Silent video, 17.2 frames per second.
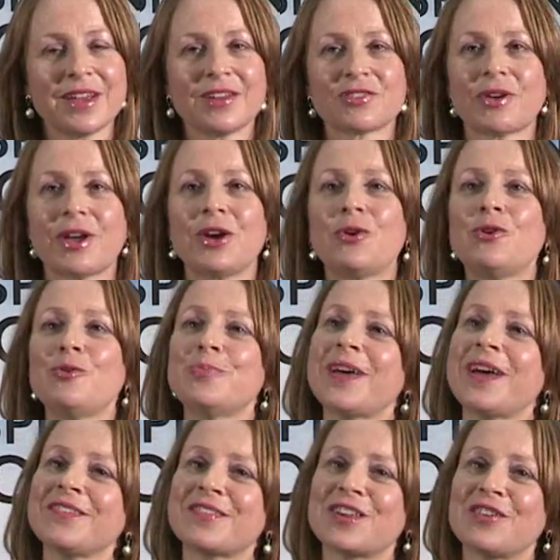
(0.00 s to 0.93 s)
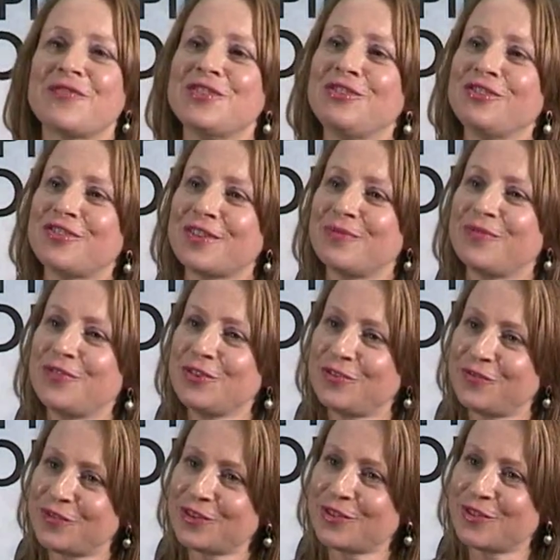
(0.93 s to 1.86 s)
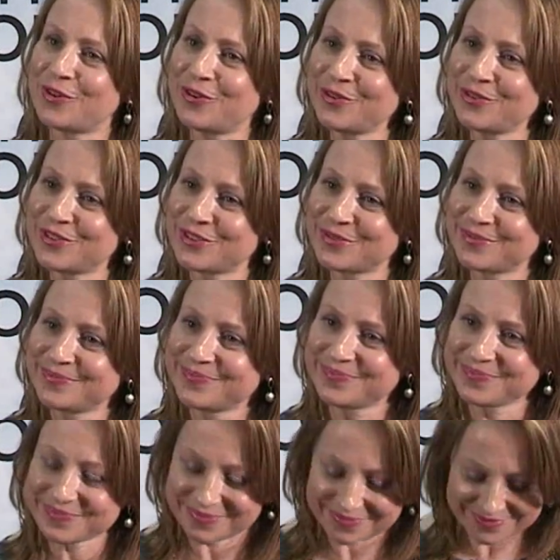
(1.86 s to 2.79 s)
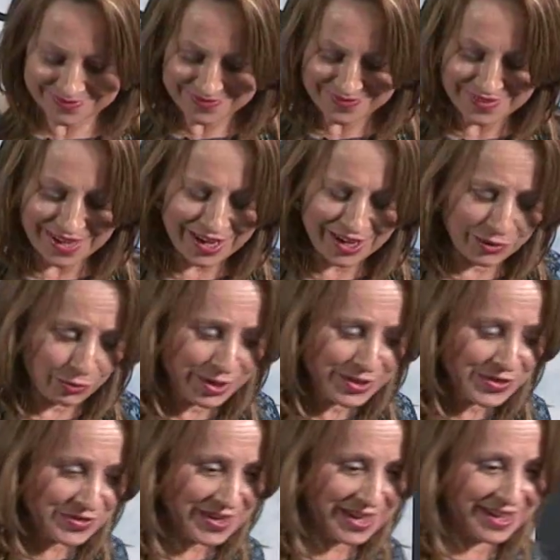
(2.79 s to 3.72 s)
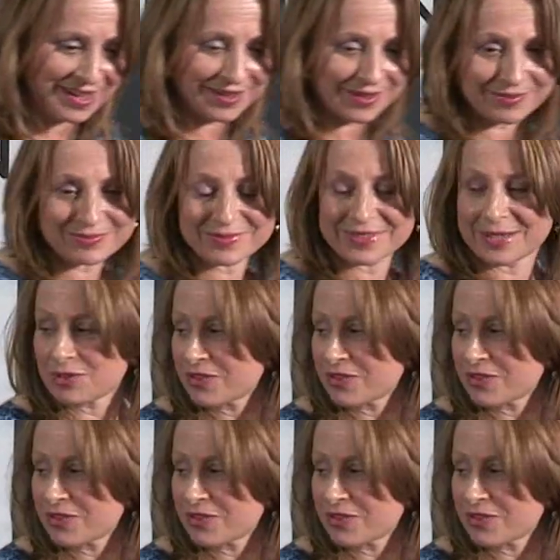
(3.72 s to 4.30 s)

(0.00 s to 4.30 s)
So I hope that's given you some food for thought. And with that, I'm